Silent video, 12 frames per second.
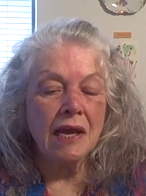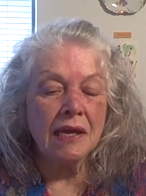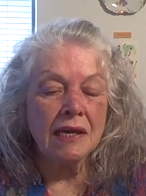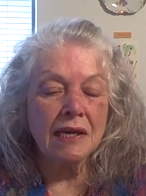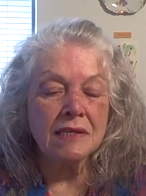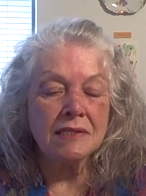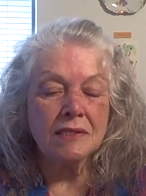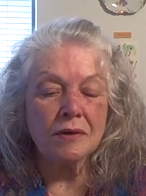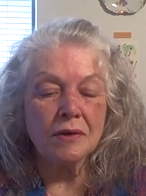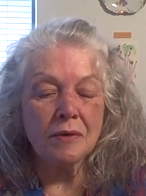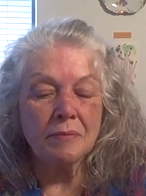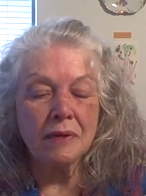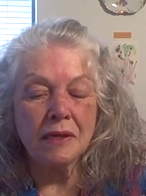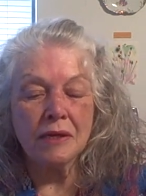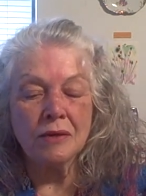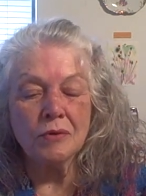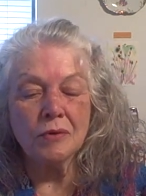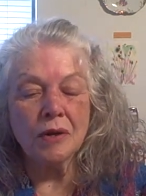in case there are many
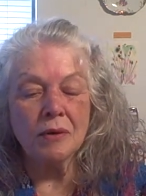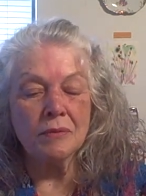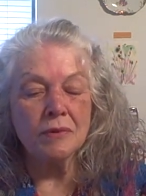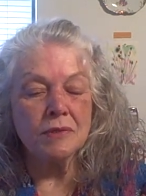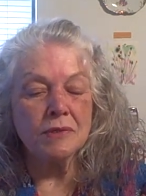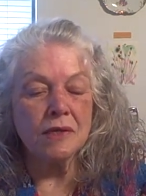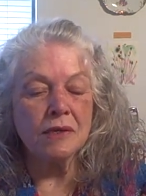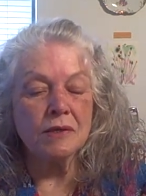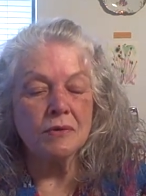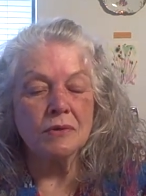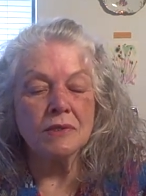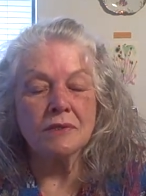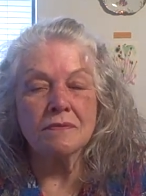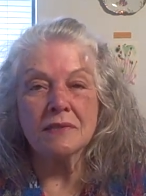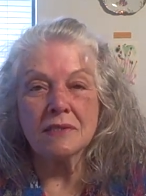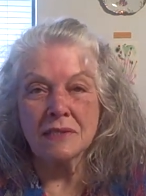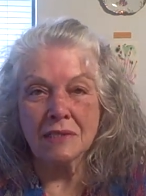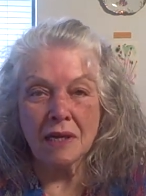newcomers ignorant of
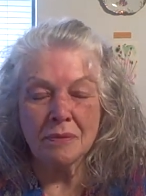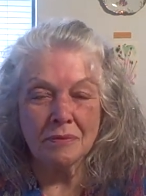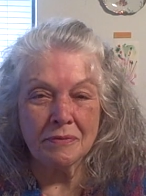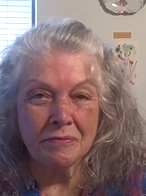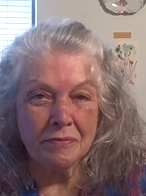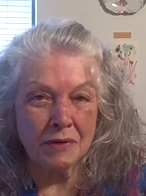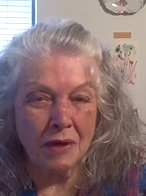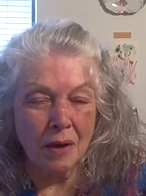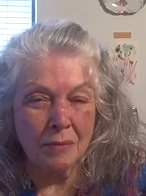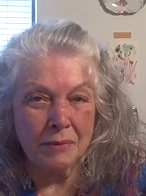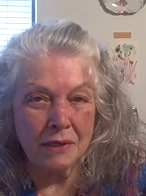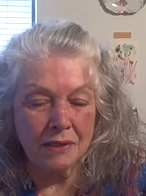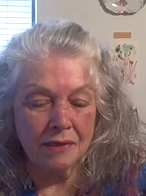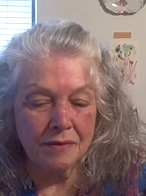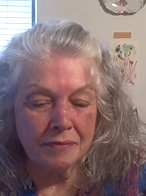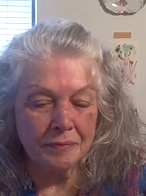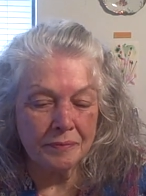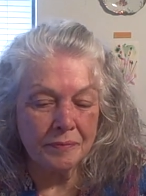this type of phenomenon.
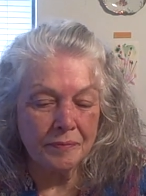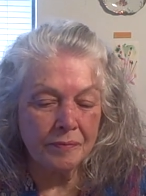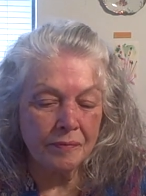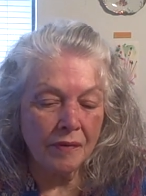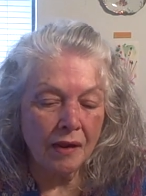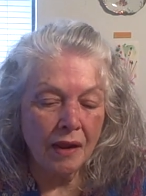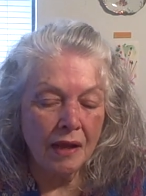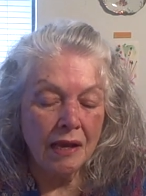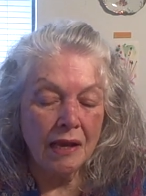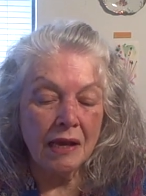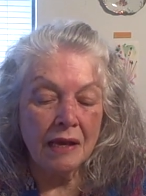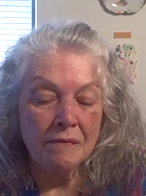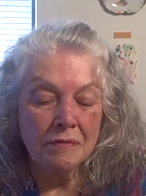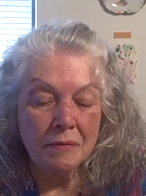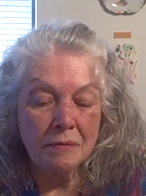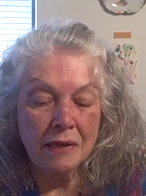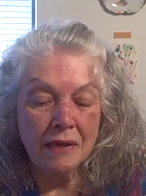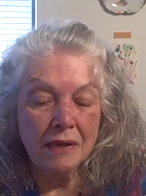If the
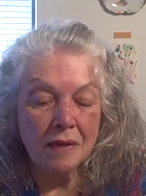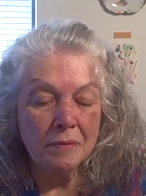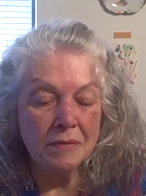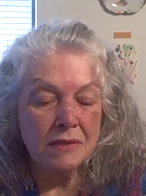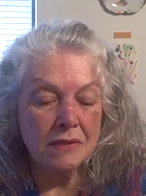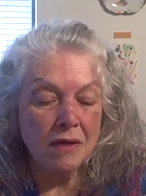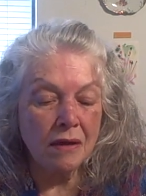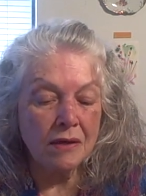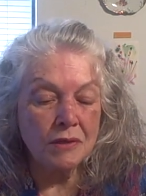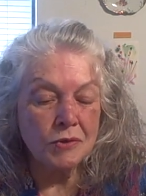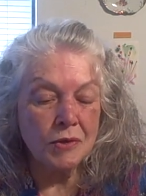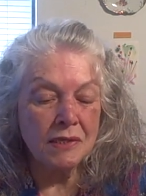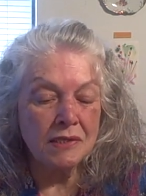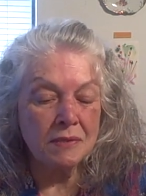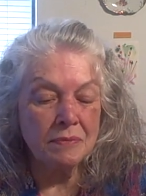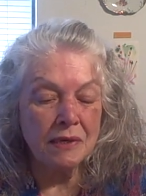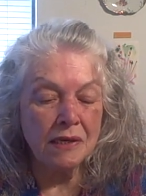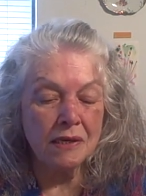medium is not a trance
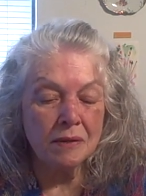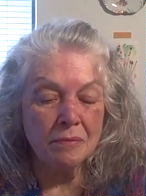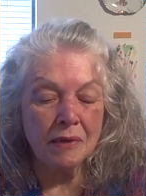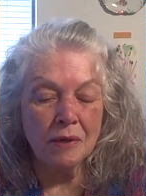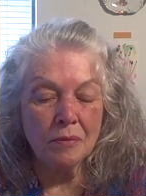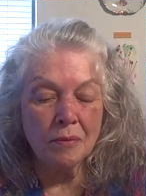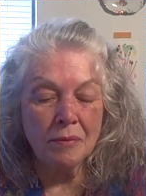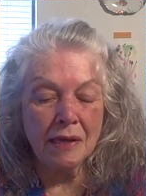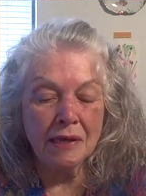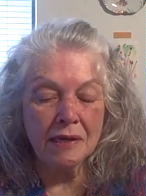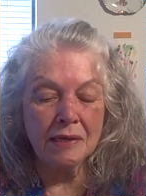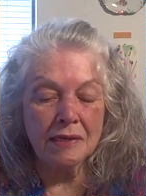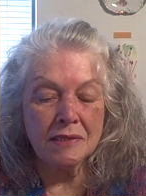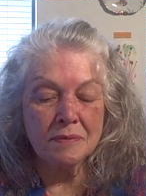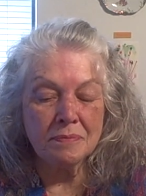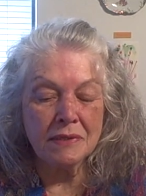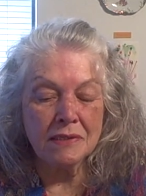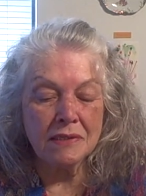medium, he will make it his
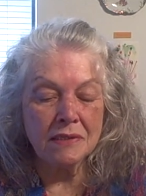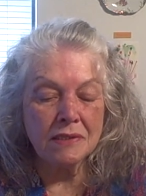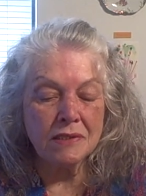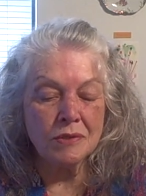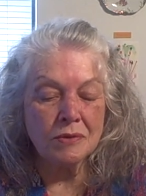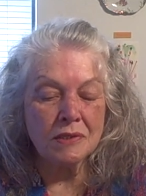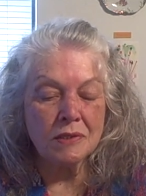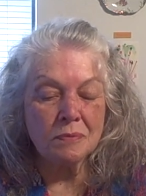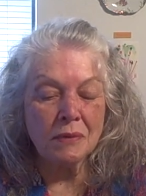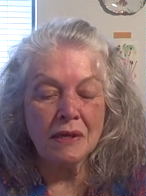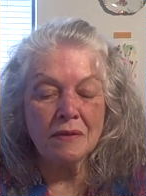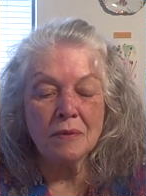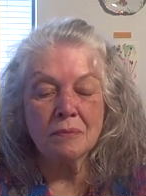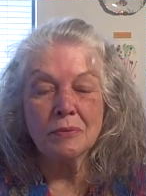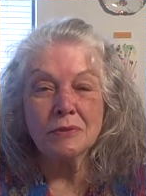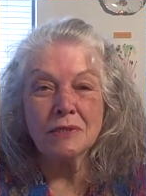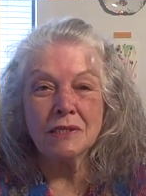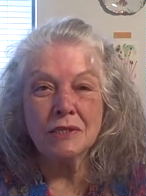business to explain the
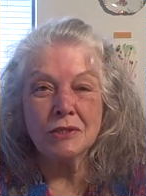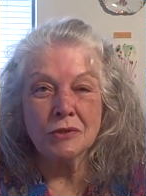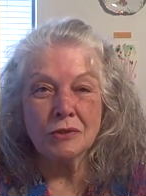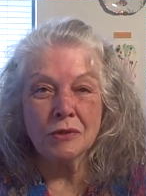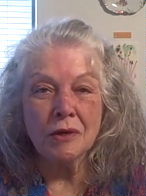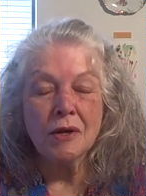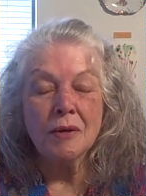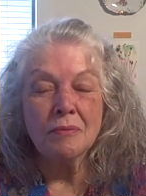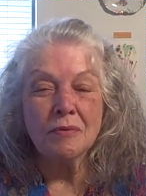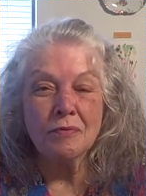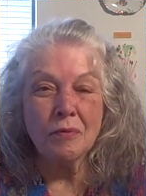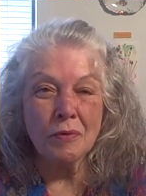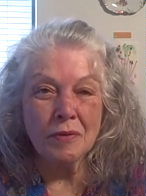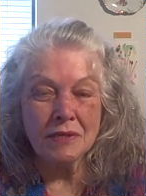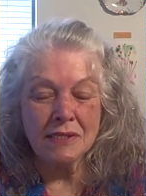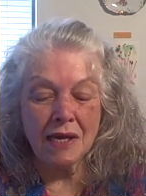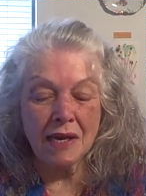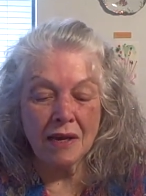procedure before the
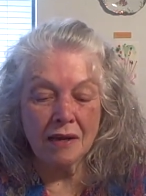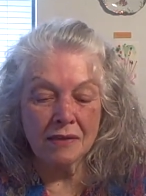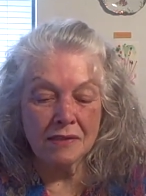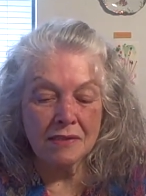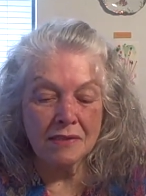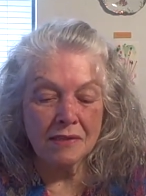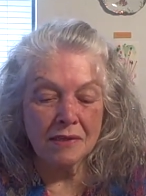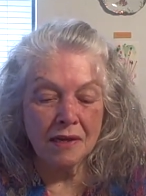seance.